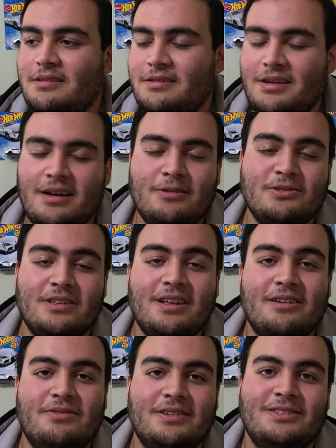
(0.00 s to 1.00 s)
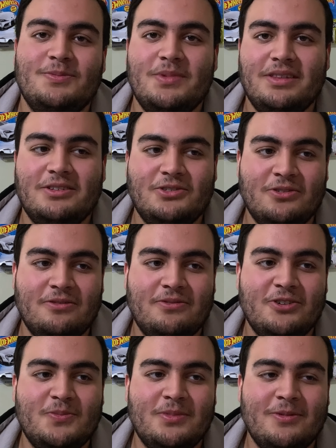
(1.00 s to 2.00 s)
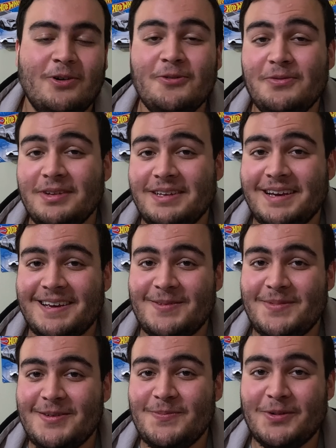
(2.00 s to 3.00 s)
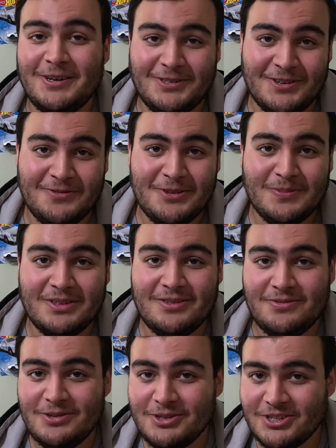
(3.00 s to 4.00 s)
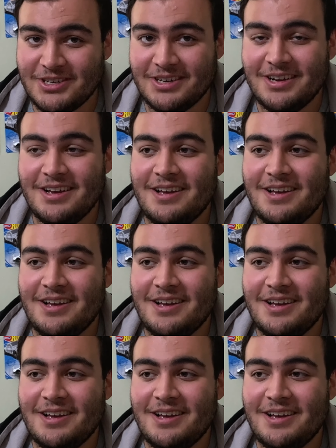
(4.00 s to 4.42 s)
yeah, it was a lot of fun to make this short film. Hopefully I can make more short films in the future.